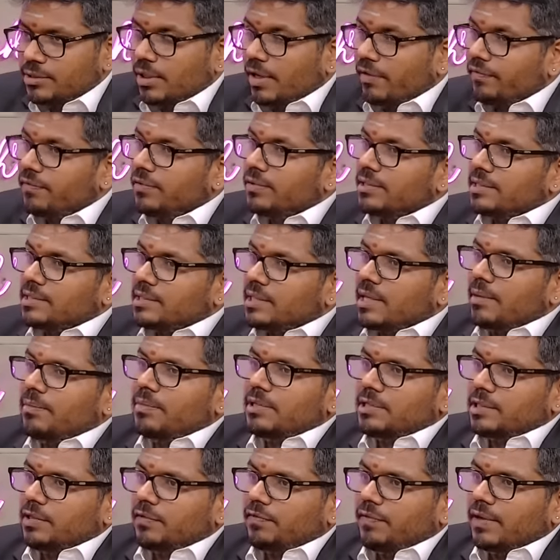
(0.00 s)
you have to
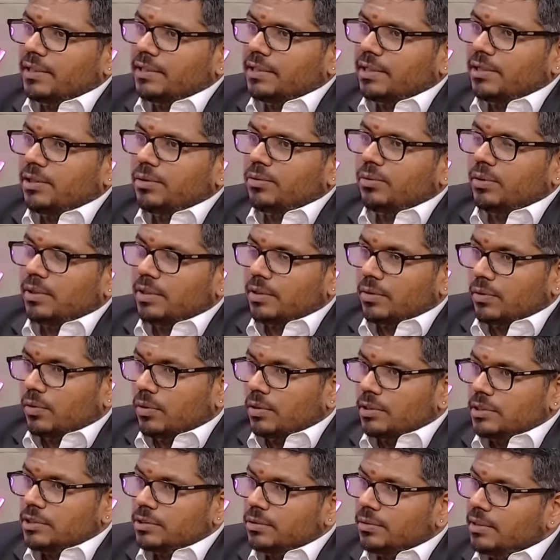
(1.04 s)
establish the fact that you are
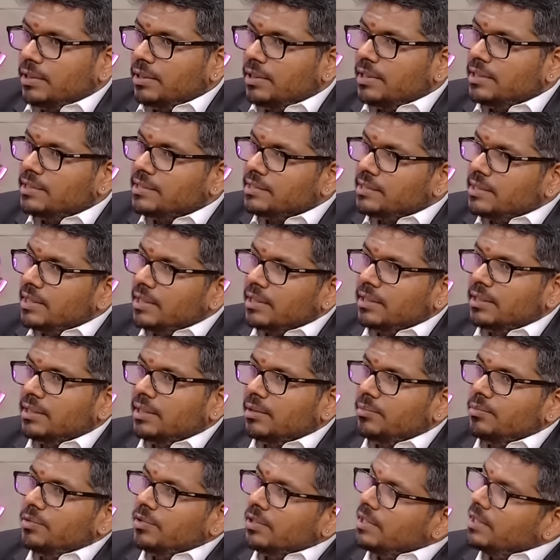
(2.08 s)
also a distinct
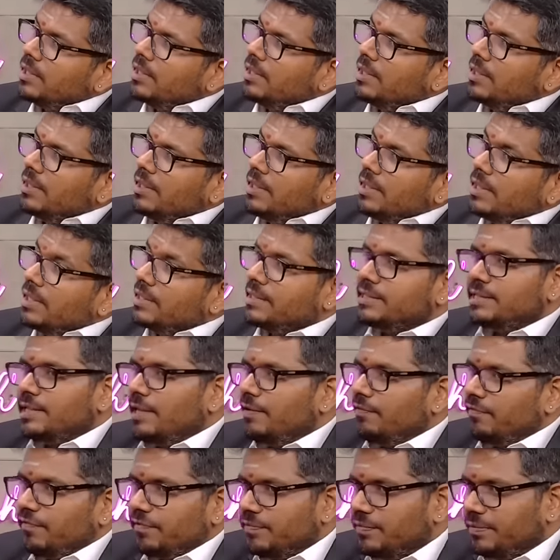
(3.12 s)
community in
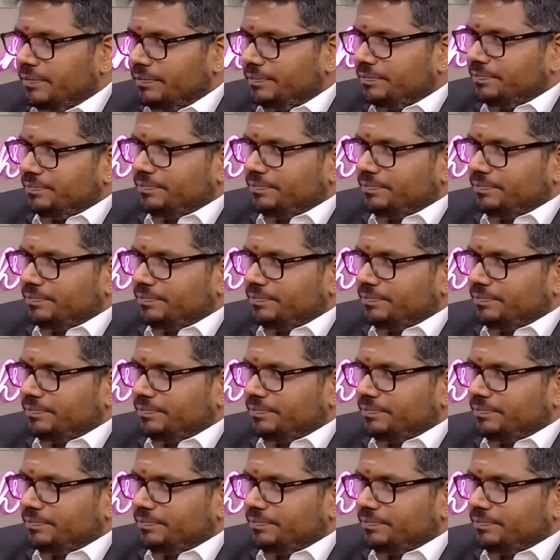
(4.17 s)
itself.